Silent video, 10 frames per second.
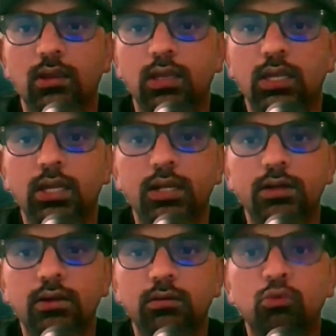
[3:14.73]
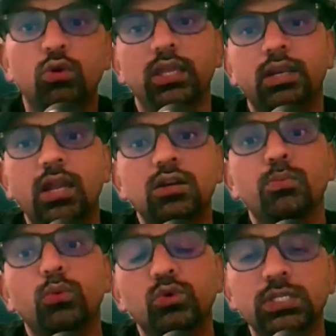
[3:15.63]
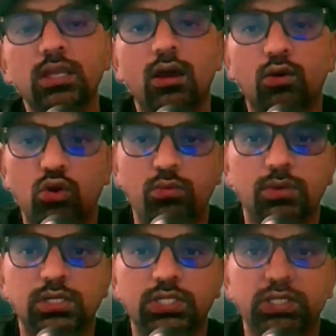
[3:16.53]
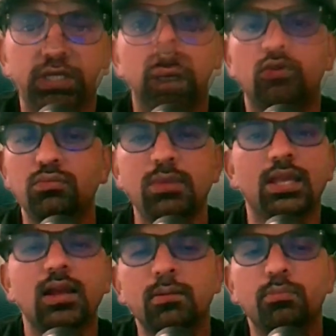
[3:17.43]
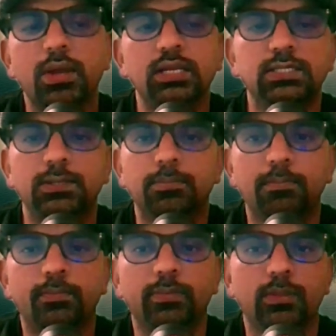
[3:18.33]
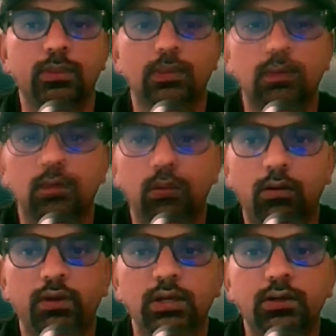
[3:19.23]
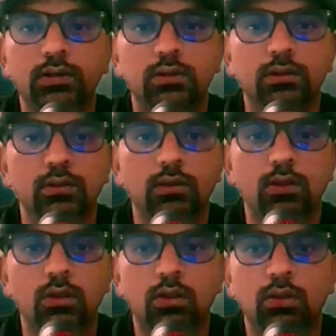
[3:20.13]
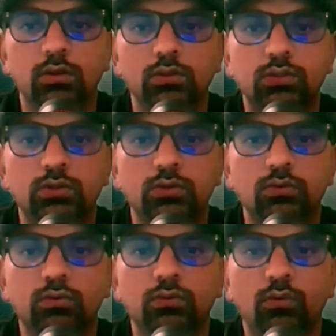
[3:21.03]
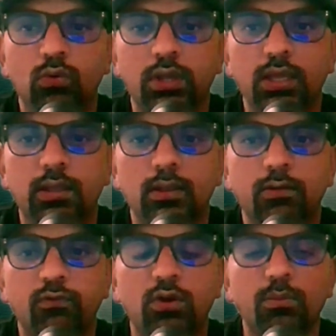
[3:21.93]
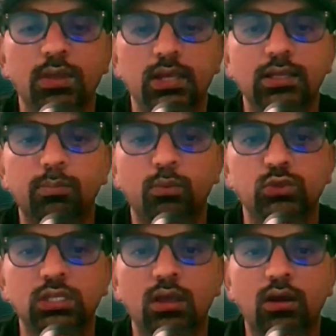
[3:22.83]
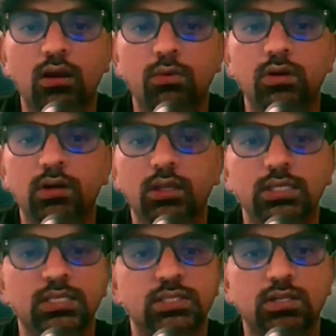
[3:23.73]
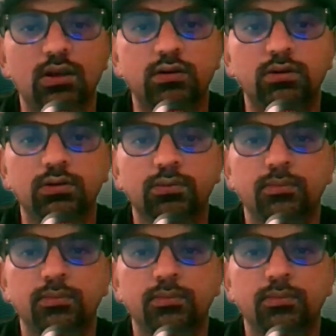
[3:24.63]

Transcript: And okay, write opposing arguments to make a comparison. Alright. So, okay. From here the opposing argument is started.